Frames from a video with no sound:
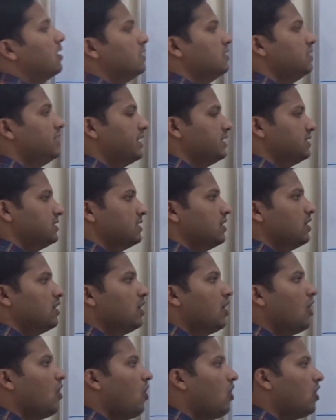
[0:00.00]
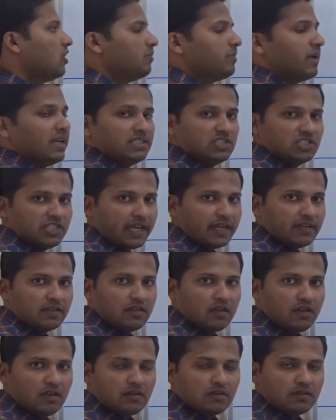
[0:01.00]
Yes. On my
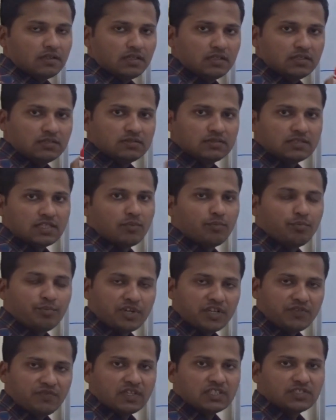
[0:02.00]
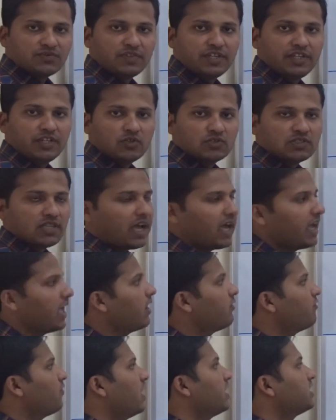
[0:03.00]
channel, in some previous videos, I
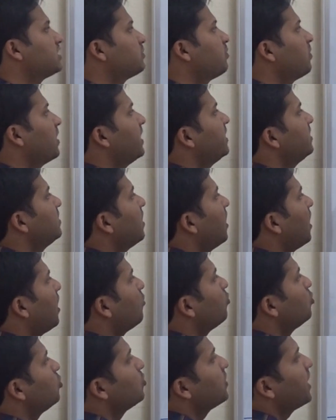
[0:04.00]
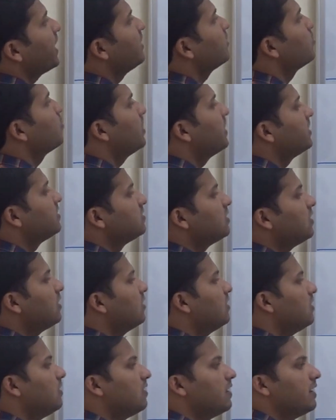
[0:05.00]
have explained how to calculate the
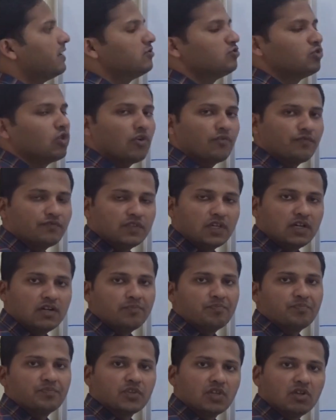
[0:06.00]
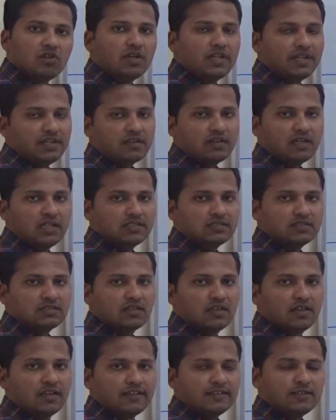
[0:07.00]
length of the linked list.
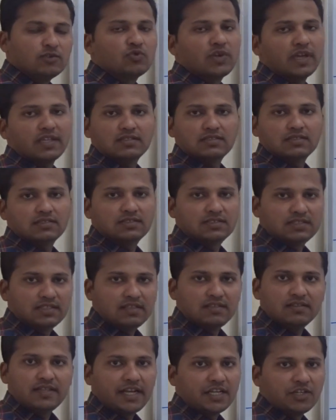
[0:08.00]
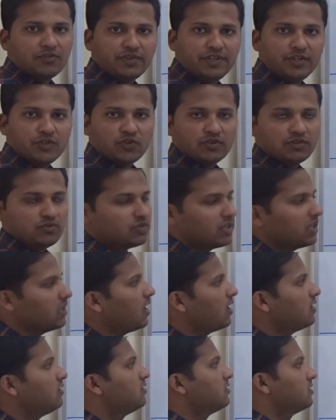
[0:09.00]
You can see that video and you can
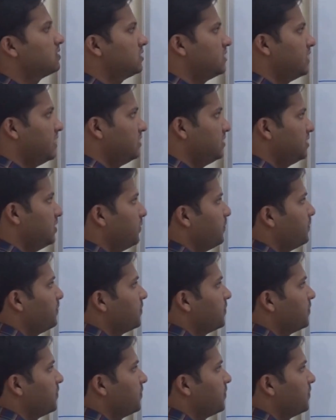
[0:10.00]
understand.